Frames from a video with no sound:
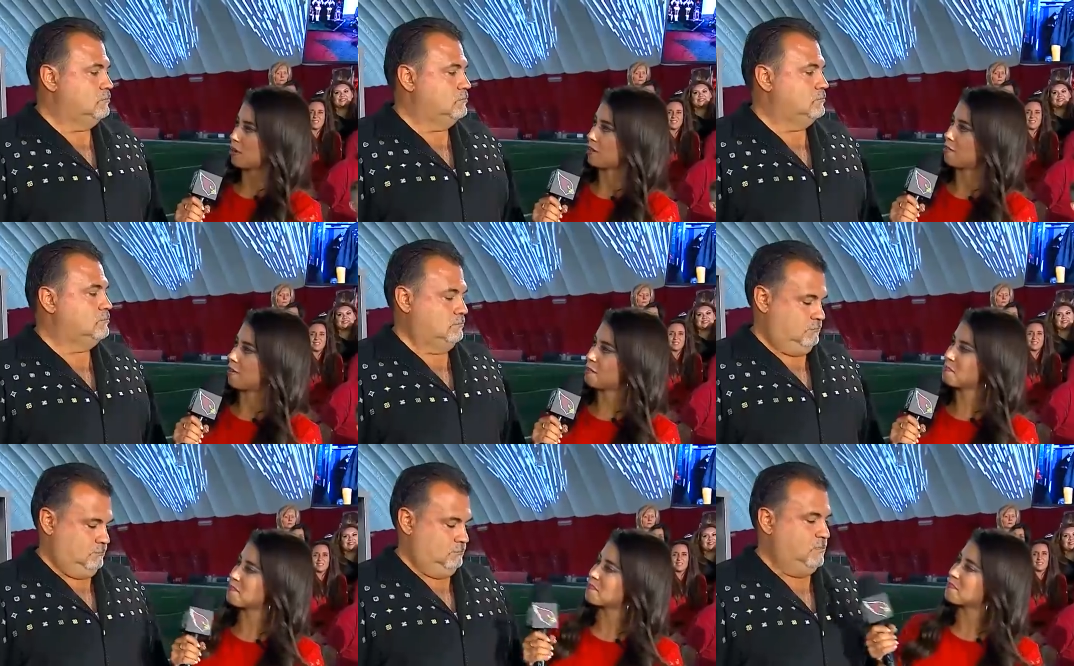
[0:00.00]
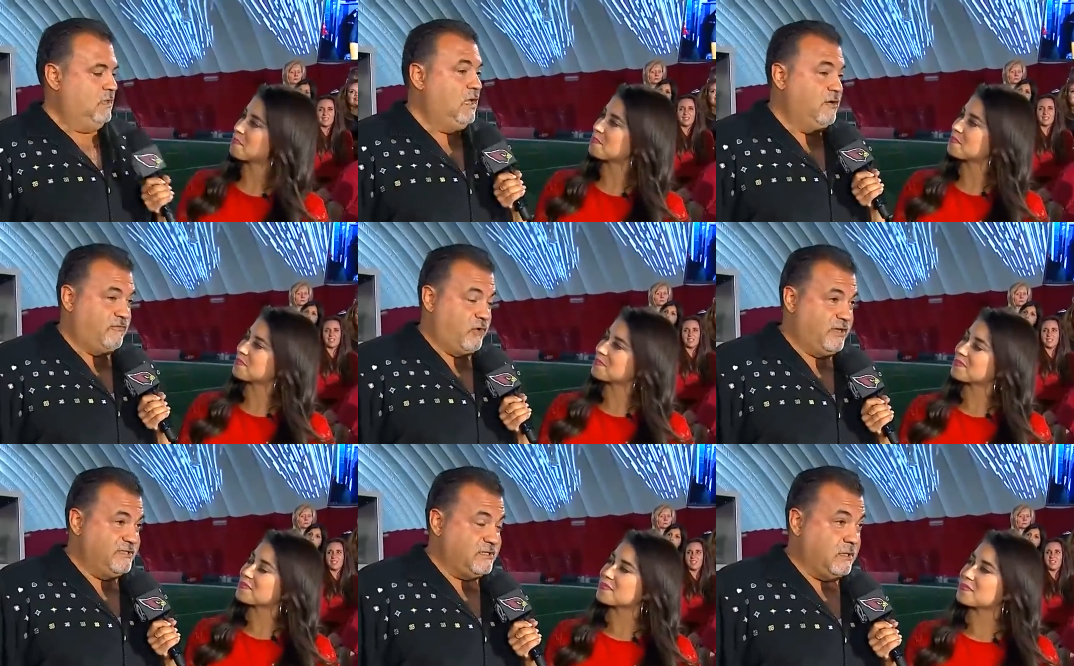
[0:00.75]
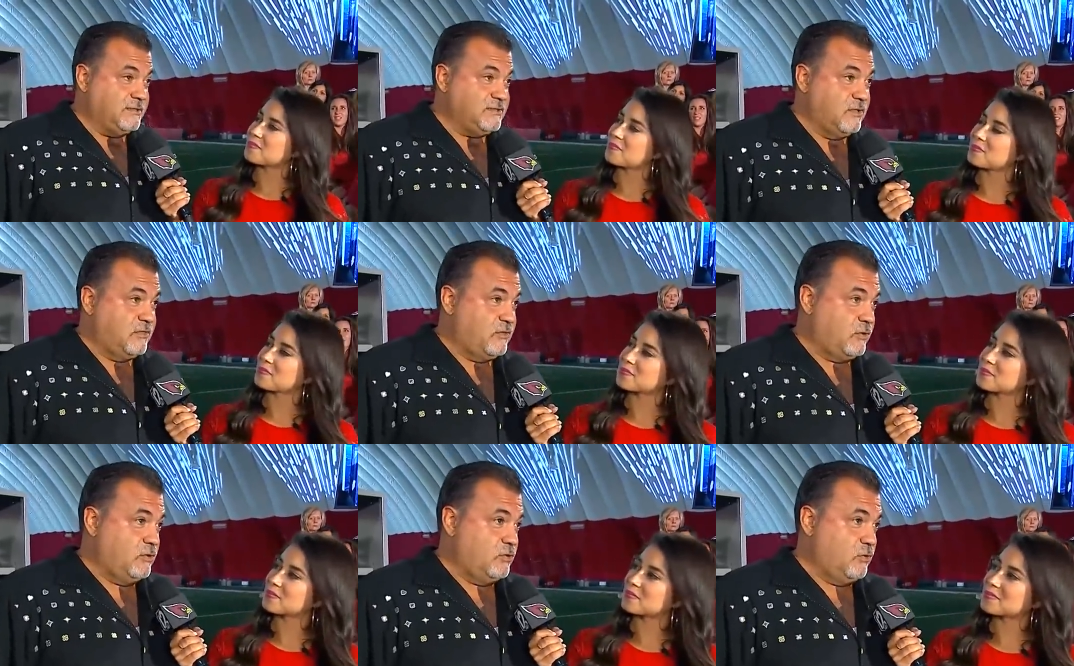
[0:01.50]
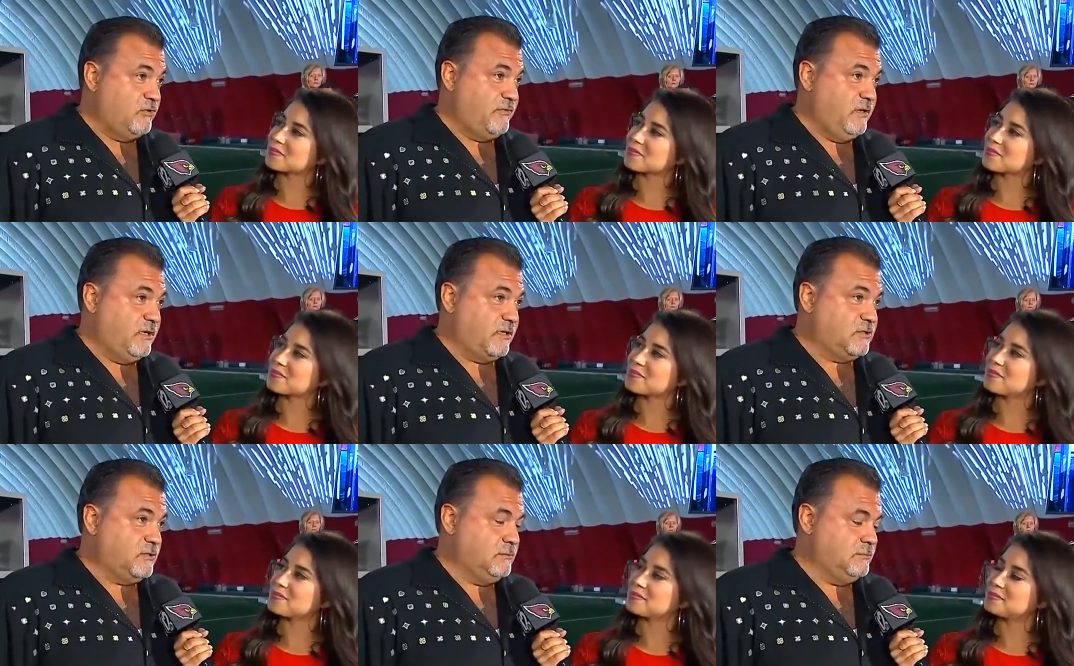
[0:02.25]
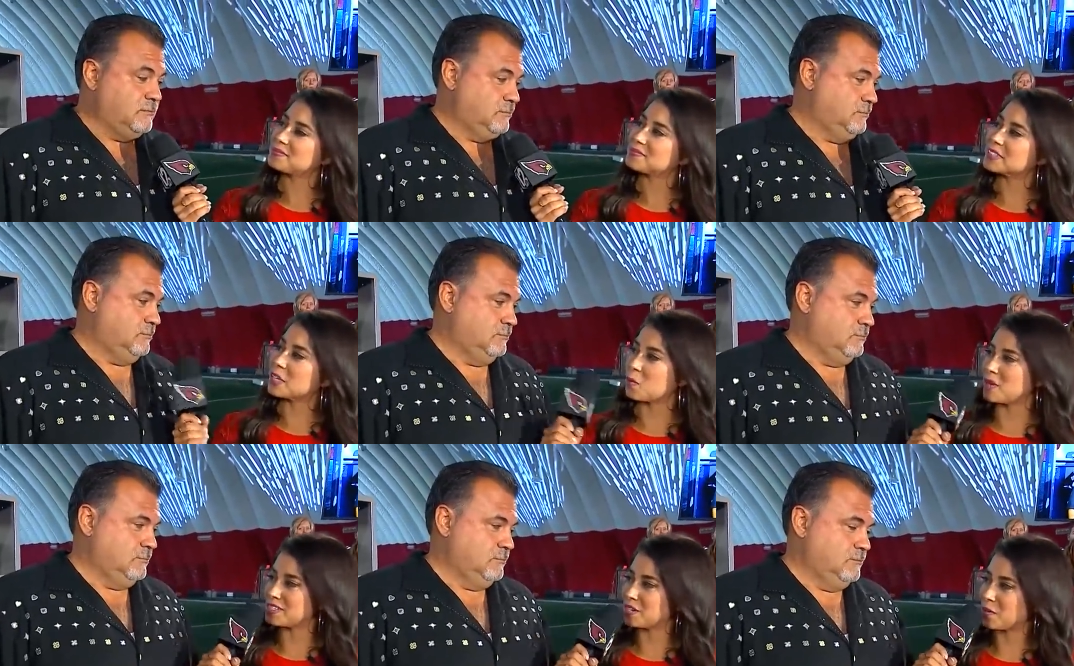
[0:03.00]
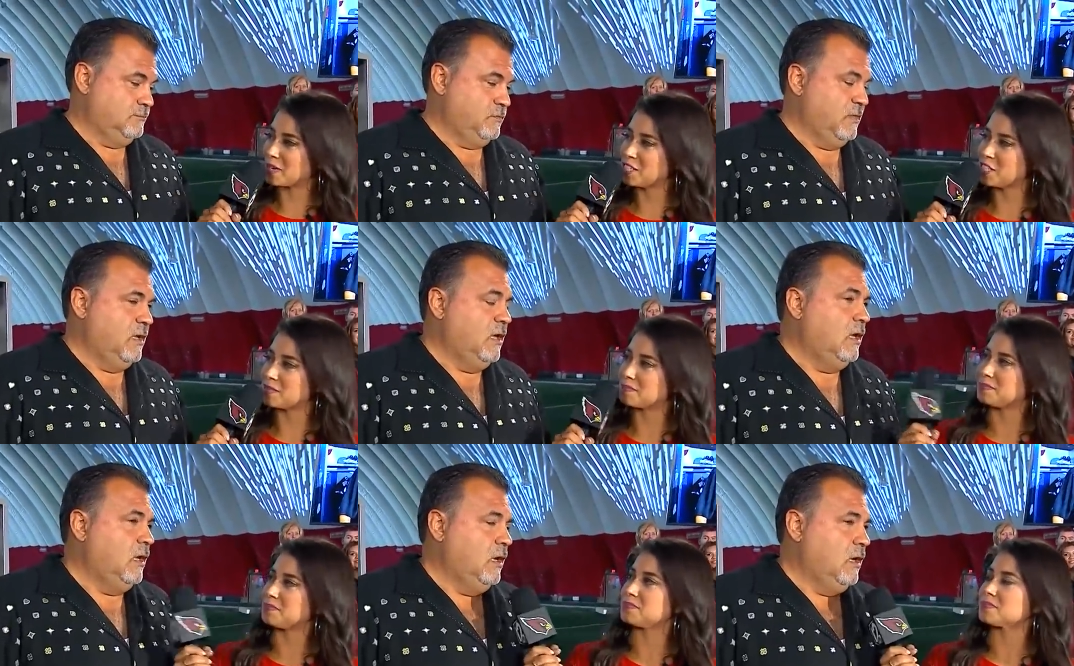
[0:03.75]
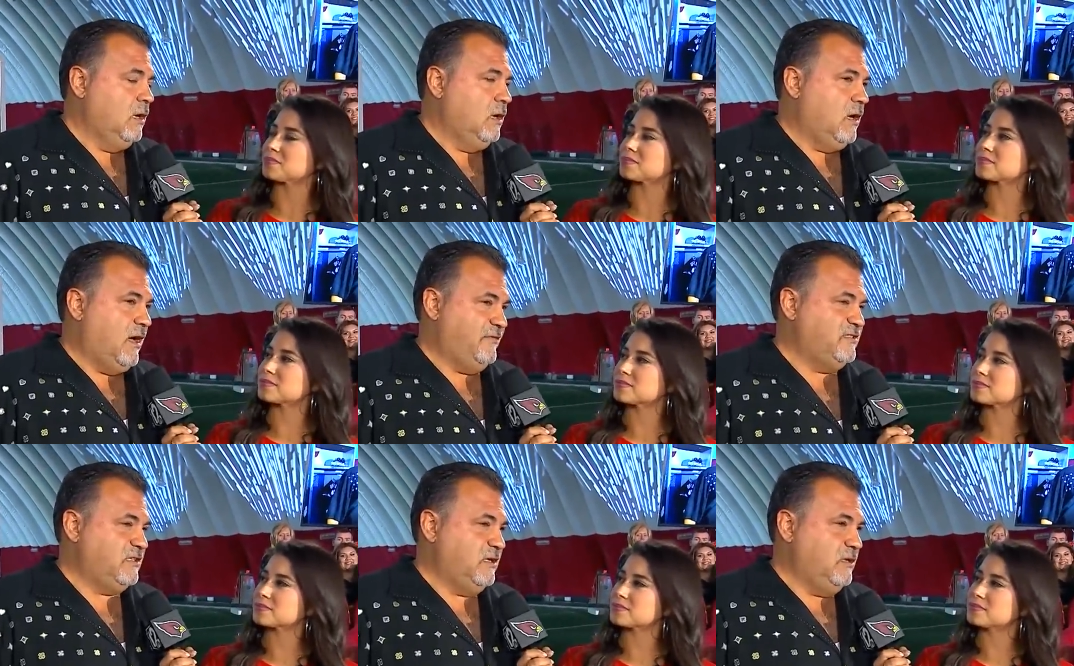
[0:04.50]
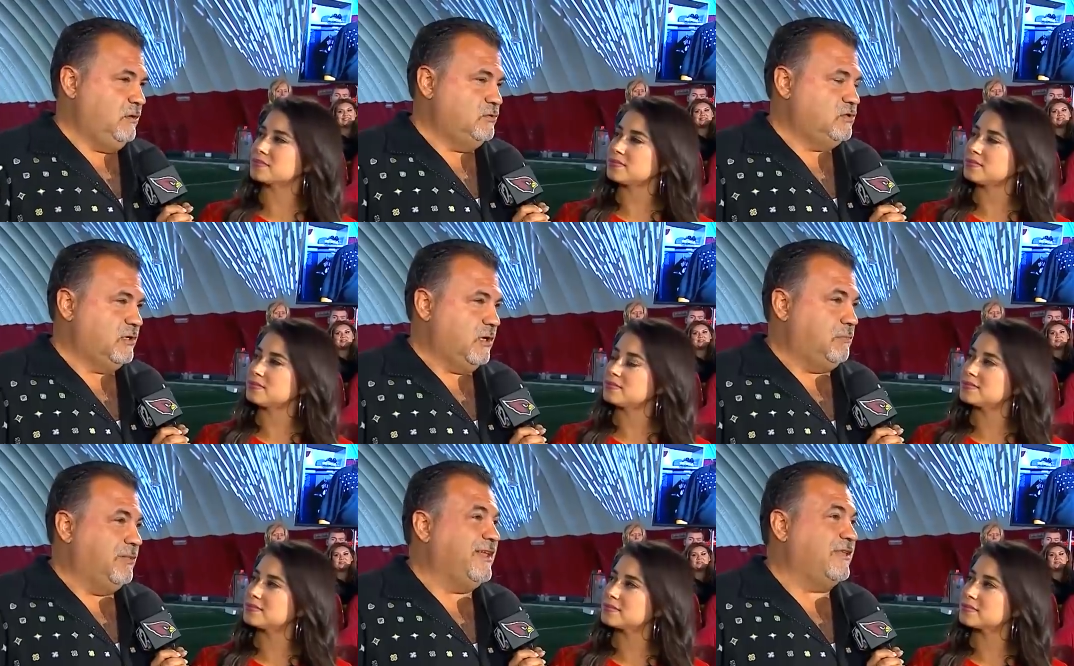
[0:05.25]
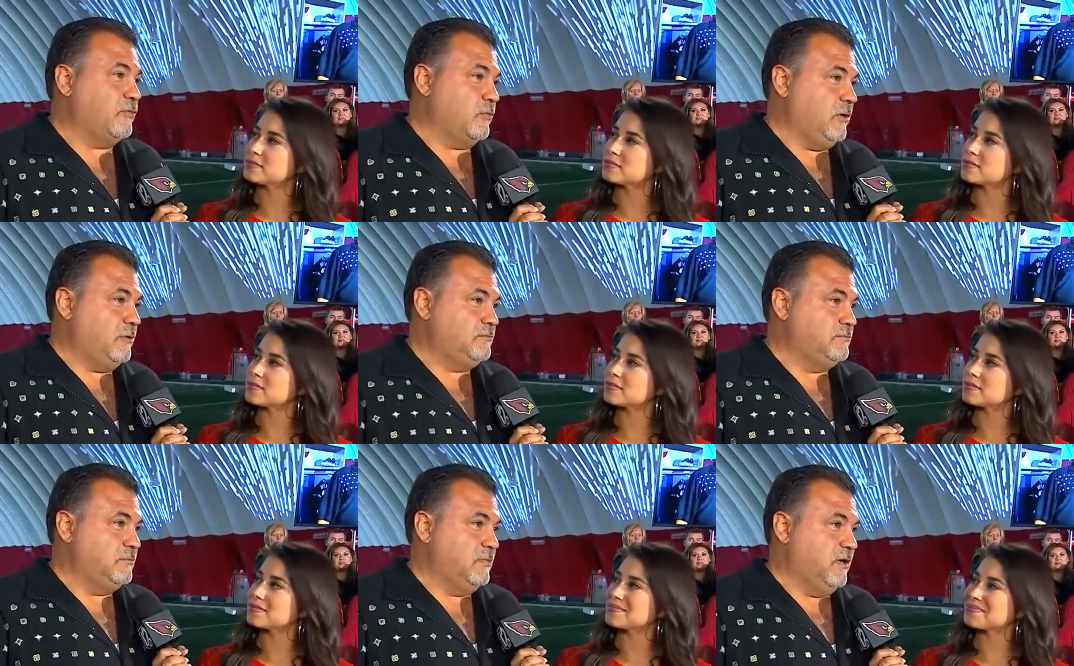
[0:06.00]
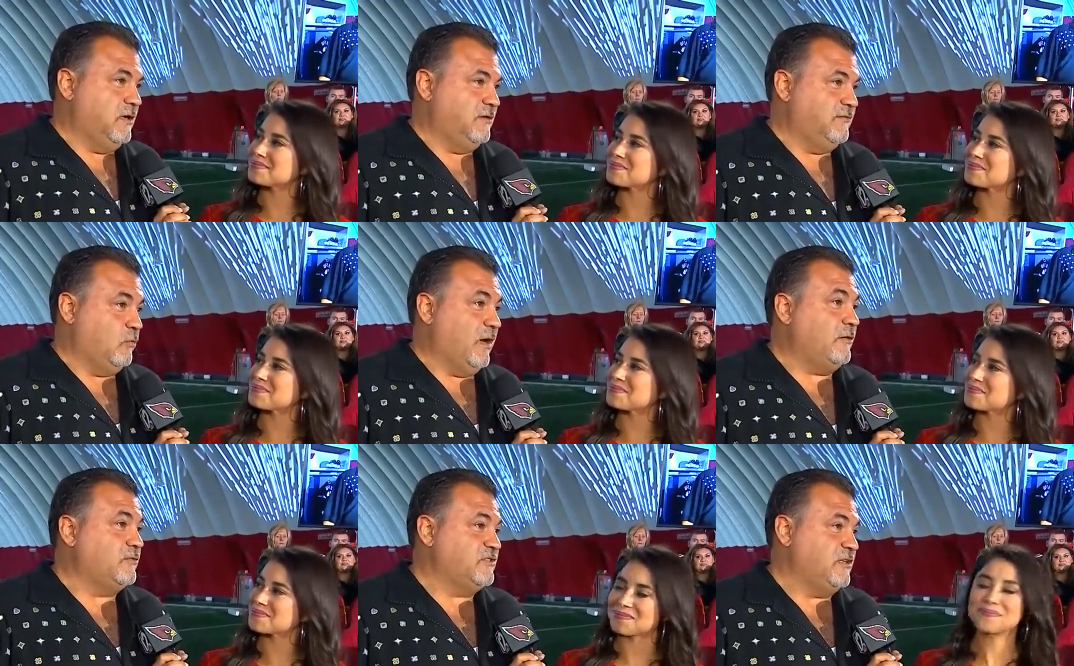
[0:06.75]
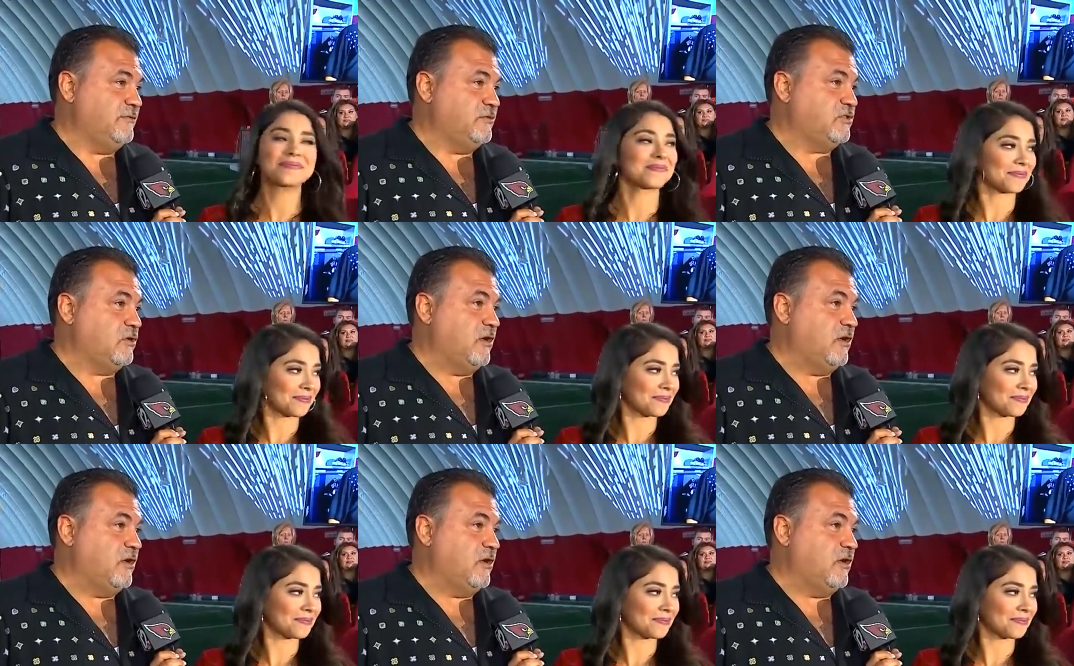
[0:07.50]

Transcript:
Speaker 1: you're from? Frank Gonzalez III, North Phoenix. What is your question? Obviously, you took a plethora of wide receivers and